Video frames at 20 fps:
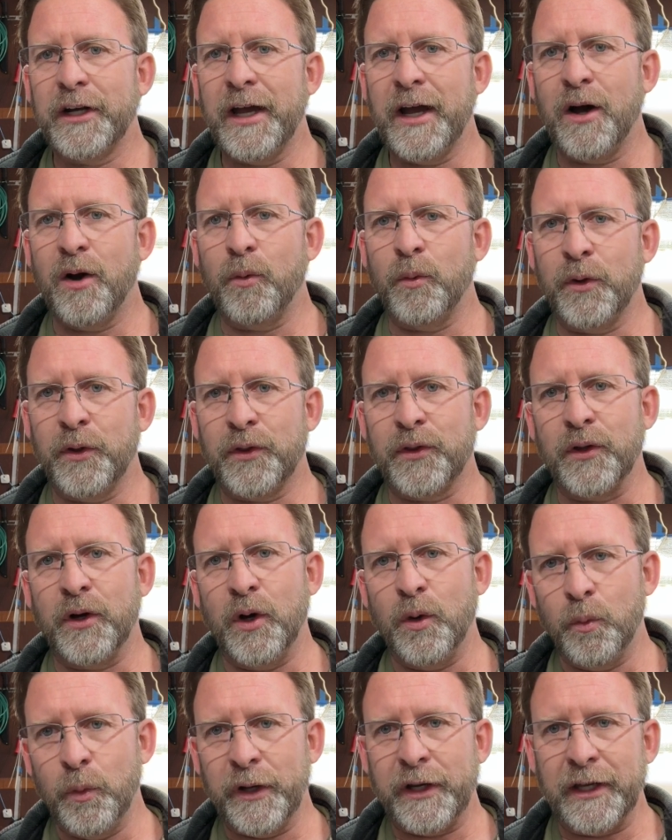out with
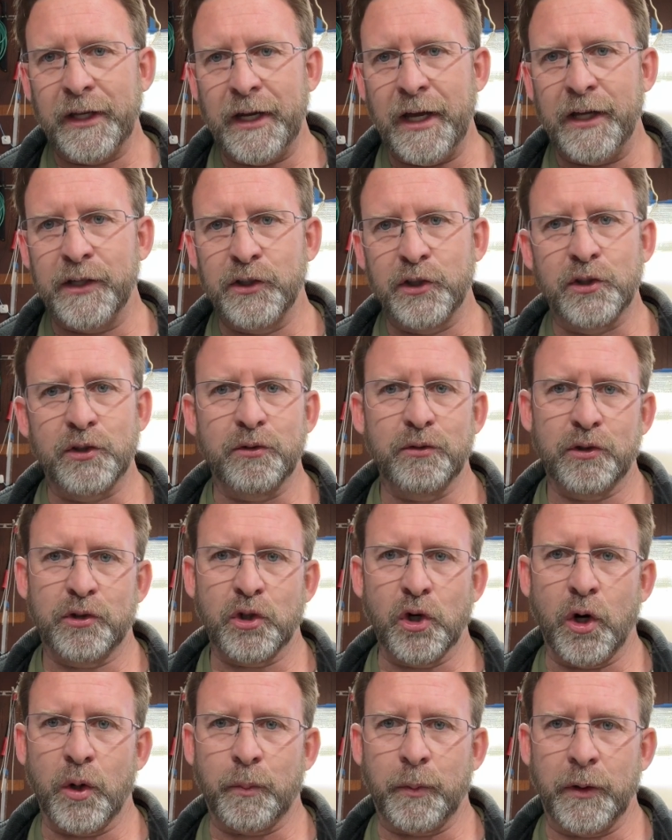a Wicked Edge
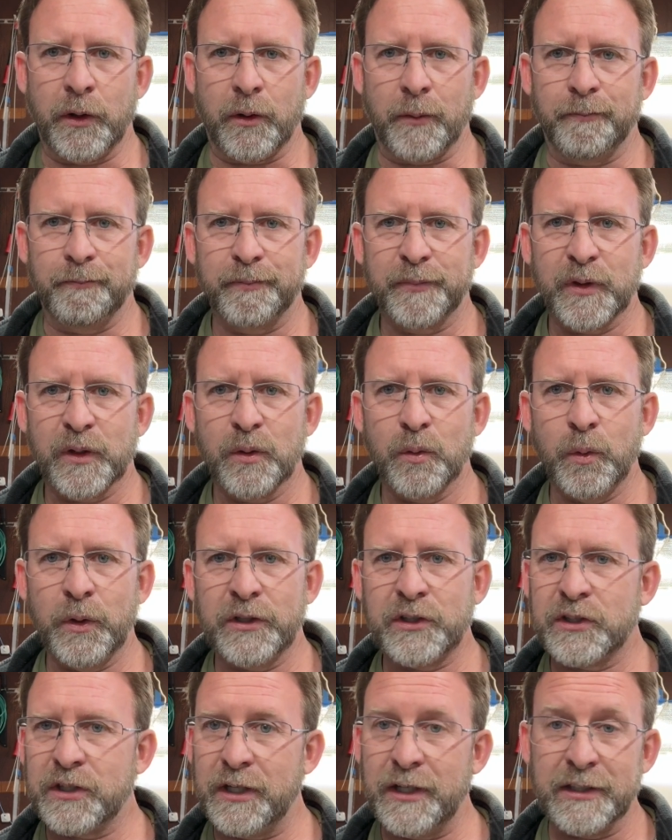sharpener,
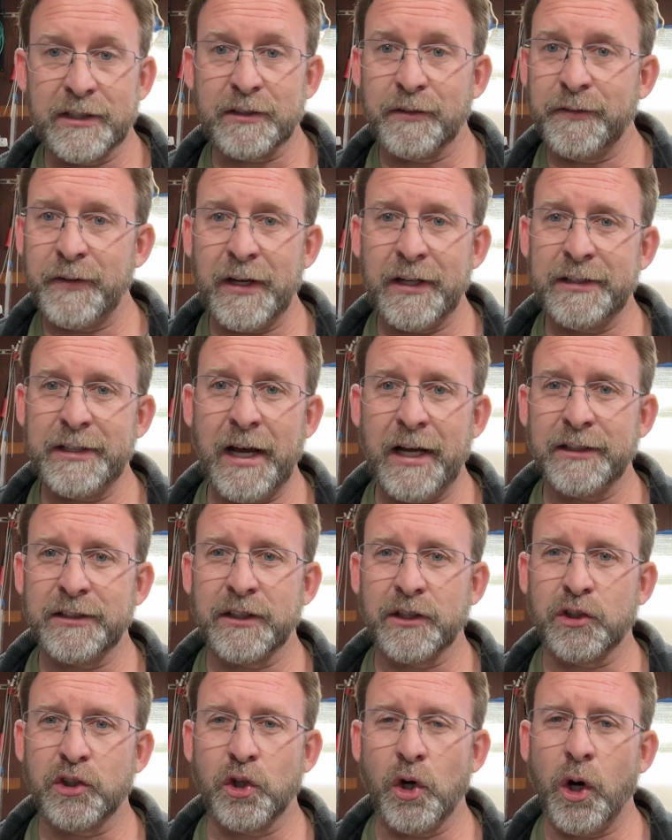which it's a
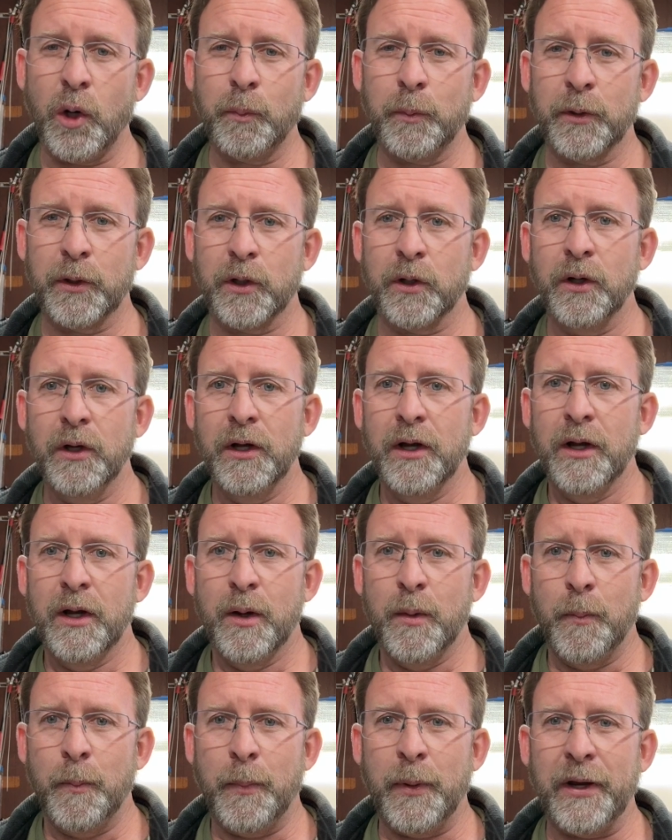fantastic sharpener,
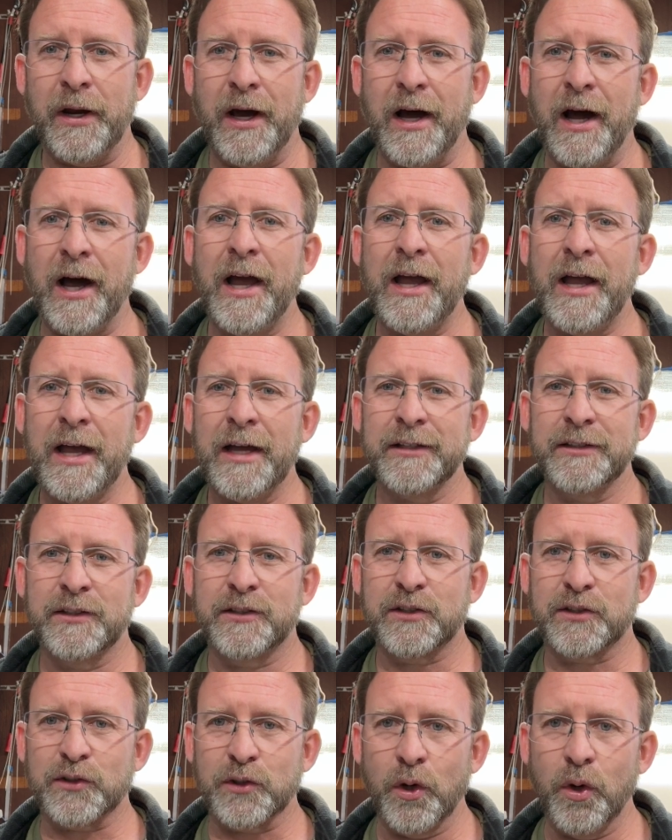but I had
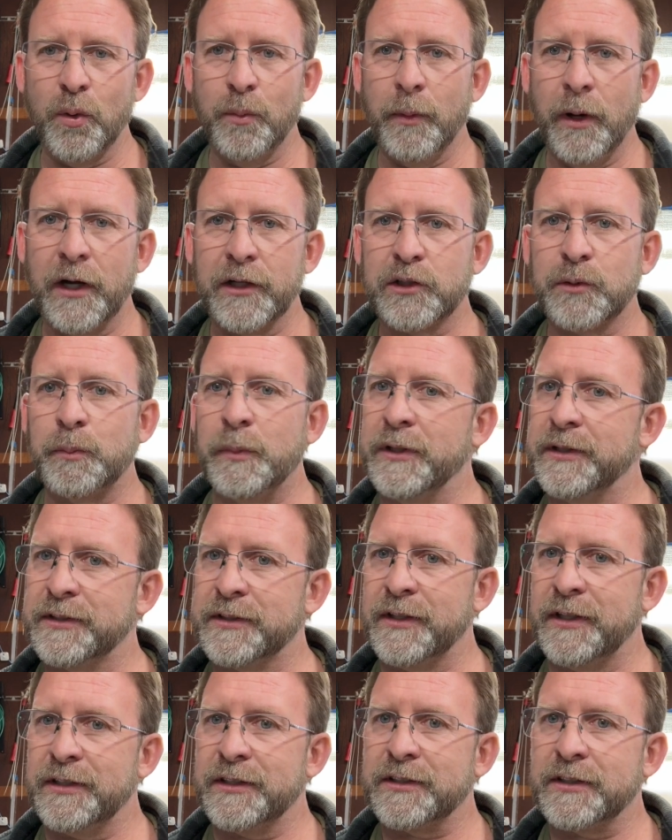so much
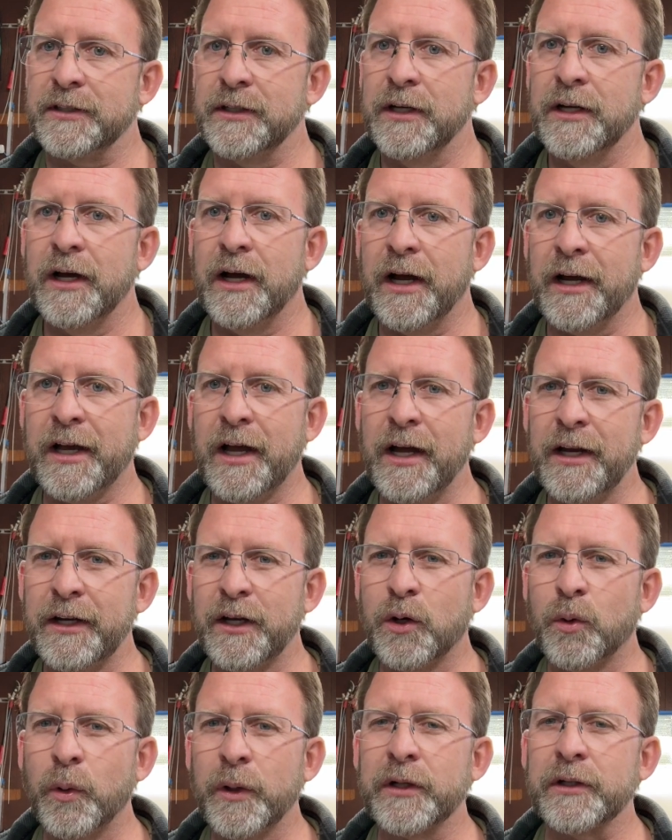business, I kind
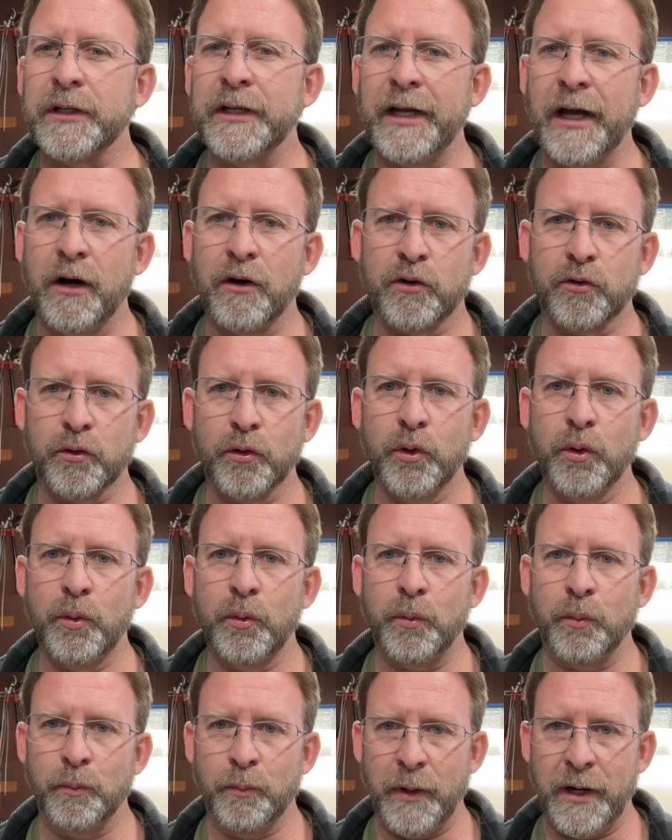of quickly
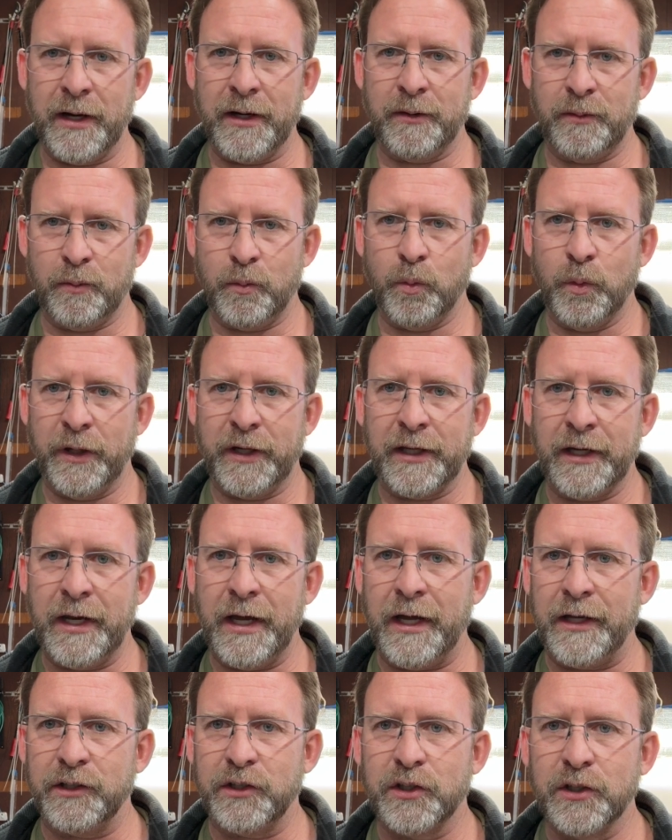outgrew my Wicked
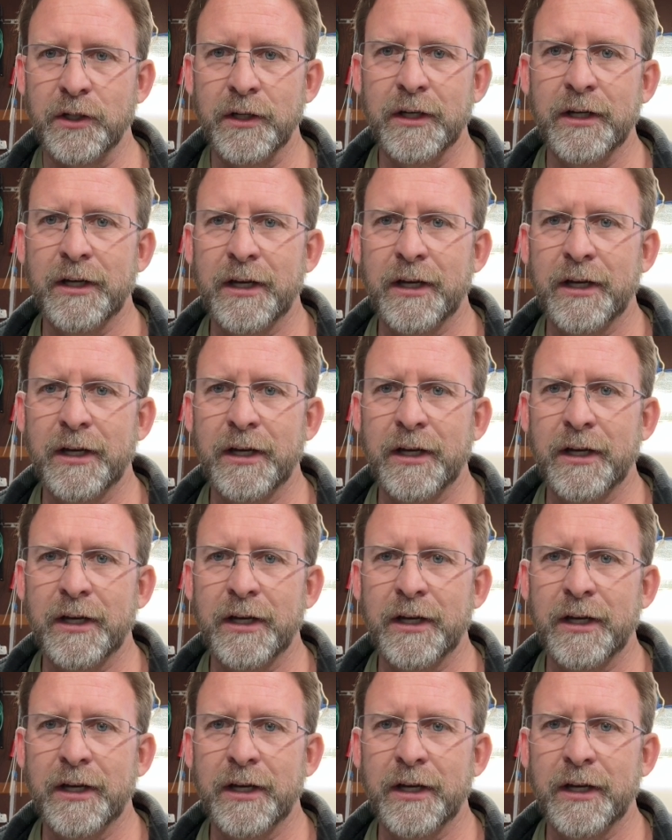Edge.